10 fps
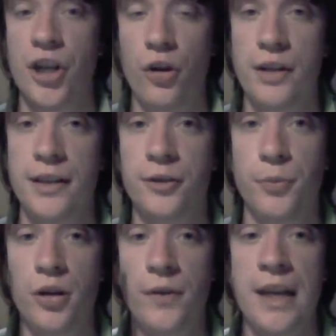shown in this
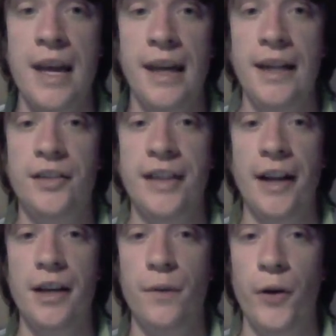movie. It's
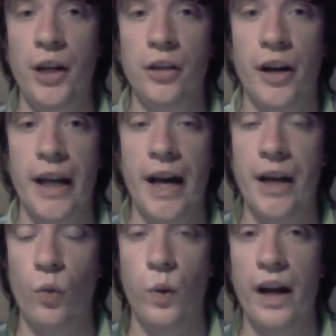done in a very
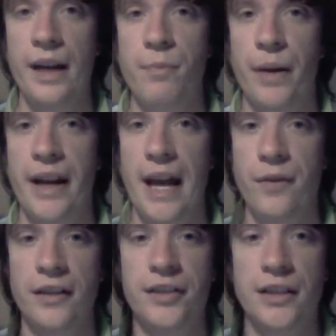lighthearted way, but
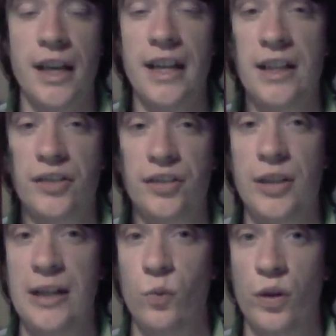having said that,
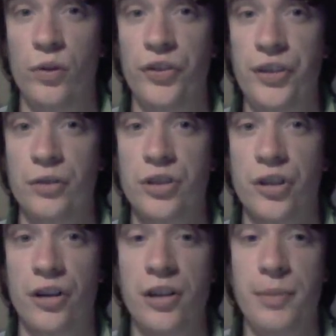it will still
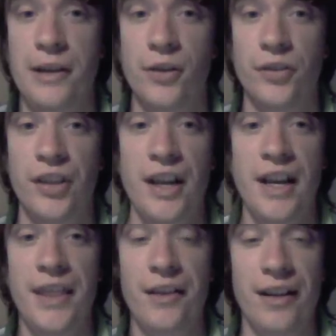shock you, because
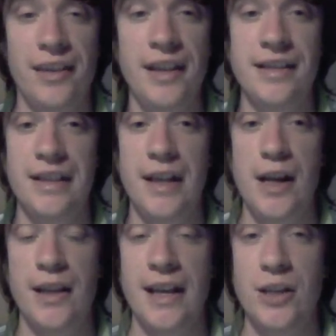there are things in
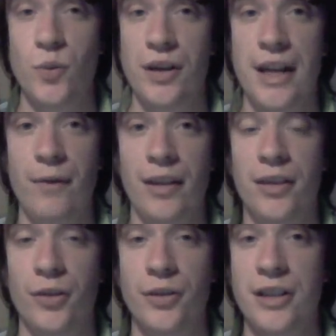here that you would never
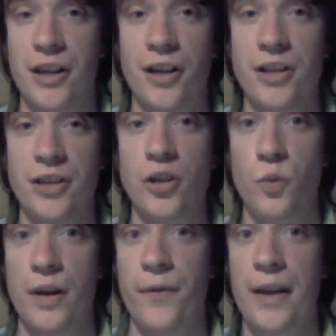thought, you know, you
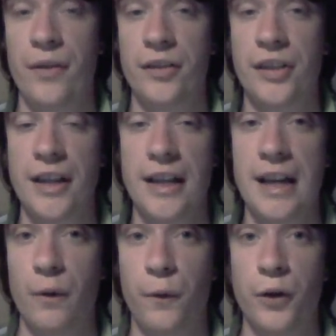would have ever seen
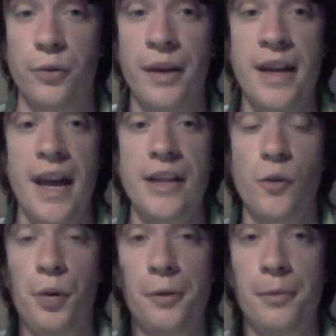in a film. And
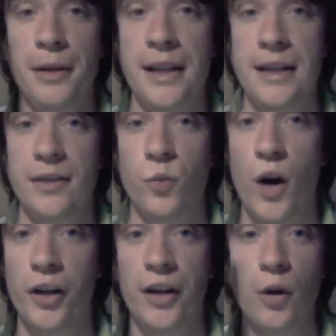you're probably
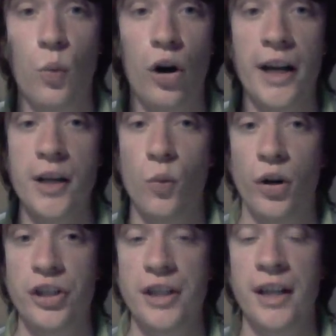wondering why you're
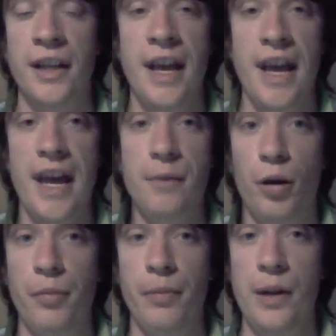watching it, and
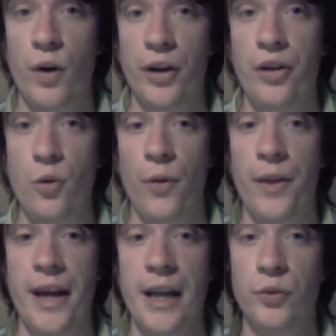probably wondering what
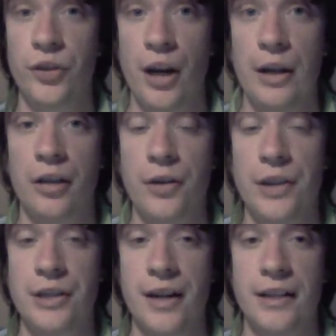the heck was going through
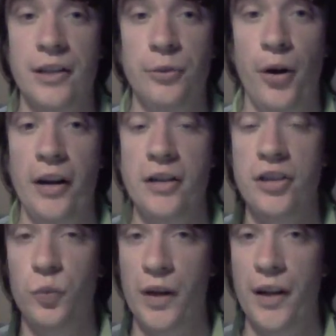the director's mind. It's
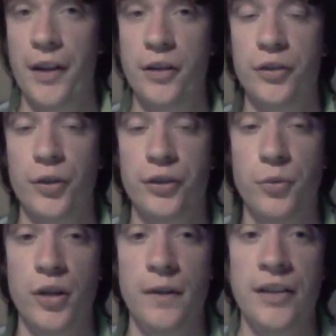just one of those sorts
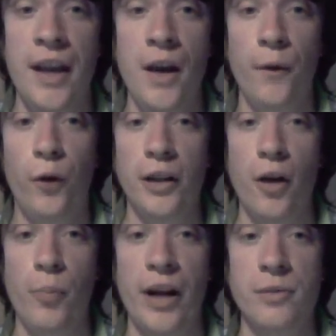of movies. For a
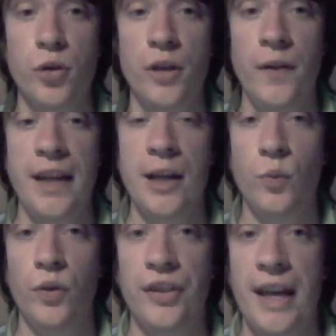low-budget movie,
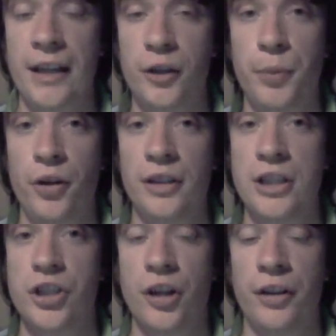it was
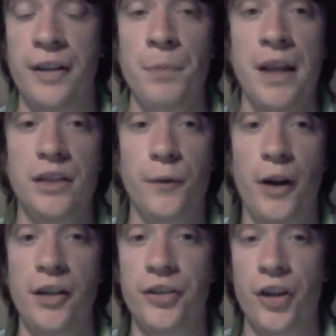expertly shot. It's a
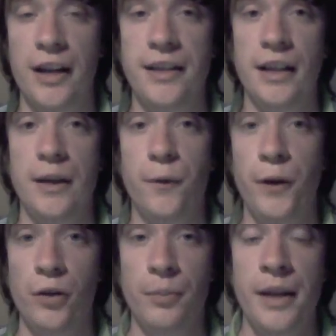very psychedelic
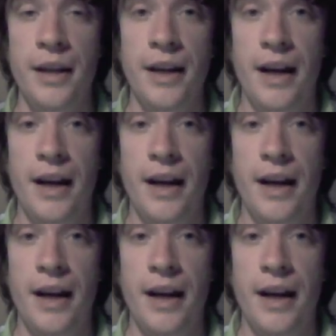film.